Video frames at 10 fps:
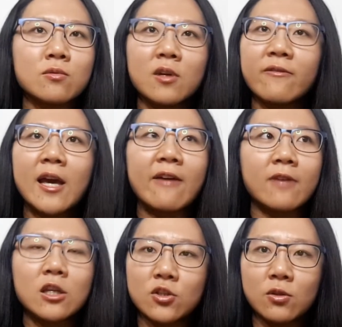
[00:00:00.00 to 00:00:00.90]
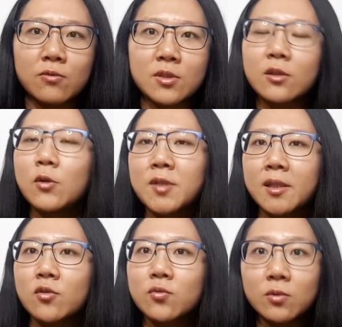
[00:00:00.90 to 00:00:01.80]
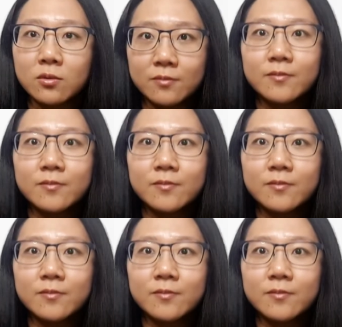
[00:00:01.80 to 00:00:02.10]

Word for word: if I have issues using the tool.